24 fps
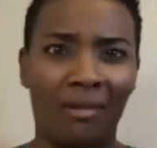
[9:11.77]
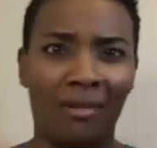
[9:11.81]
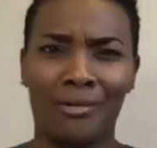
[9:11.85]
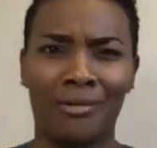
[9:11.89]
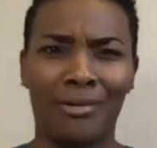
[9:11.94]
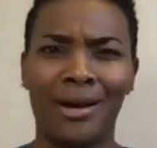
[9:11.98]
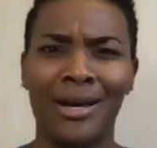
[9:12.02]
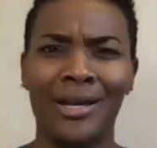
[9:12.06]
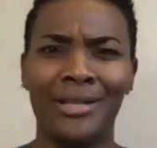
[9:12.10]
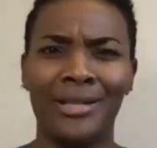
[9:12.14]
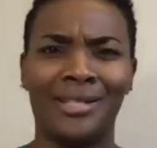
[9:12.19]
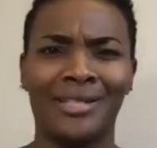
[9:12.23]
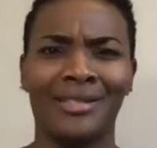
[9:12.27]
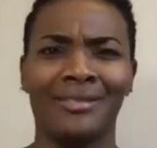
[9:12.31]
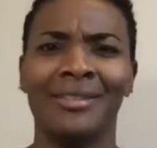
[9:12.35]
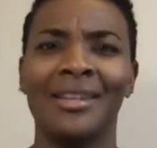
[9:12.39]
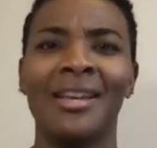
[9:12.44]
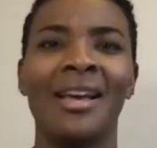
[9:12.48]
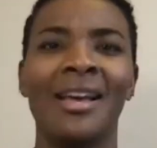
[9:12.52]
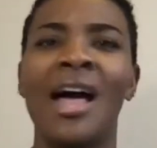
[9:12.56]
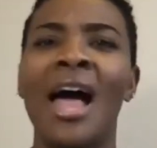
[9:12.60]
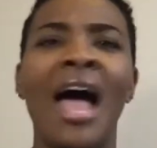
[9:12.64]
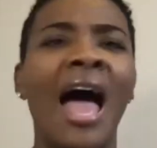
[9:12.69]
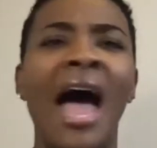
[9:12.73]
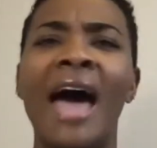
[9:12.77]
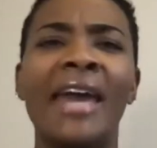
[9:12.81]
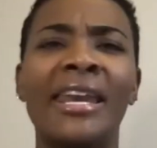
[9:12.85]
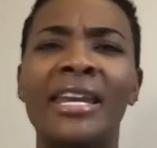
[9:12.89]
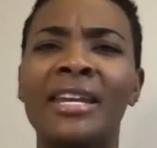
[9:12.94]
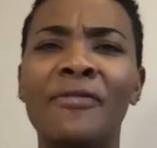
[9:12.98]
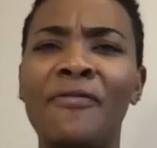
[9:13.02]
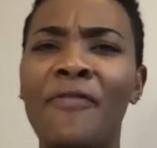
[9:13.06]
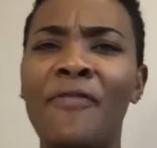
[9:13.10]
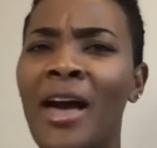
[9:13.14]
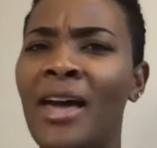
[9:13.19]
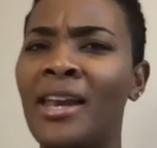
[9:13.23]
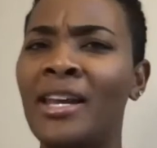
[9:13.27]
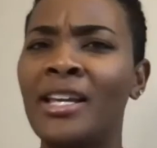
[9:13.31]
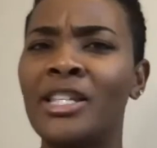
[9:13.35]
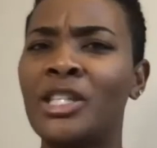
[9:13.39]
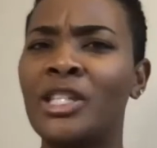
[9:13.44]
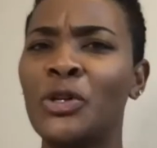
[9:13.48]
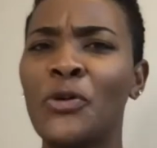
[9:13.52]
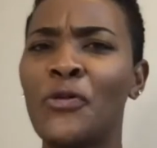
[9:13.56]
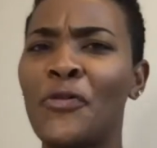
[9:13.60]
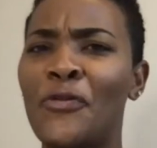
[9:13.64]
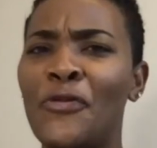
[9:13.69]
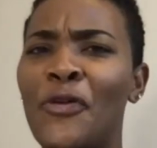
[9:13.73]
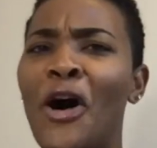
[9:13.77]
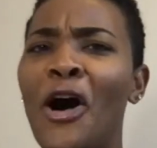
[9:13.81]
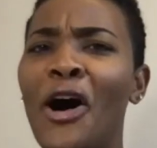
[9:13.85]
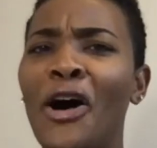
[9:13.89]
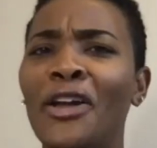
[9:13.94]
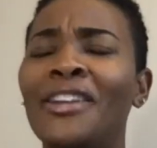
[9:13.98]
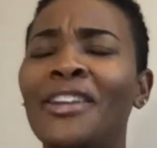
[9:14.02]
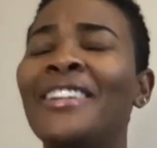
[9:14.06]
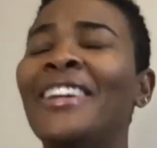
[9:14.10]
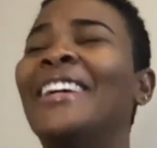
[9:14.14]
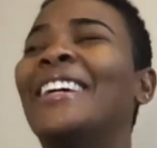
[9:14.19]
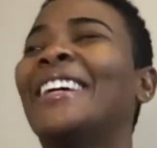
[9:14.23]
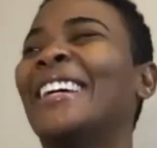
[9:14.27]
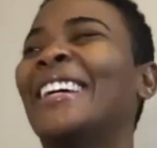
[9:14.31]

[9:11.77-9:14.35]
What? I didn't find it too fun,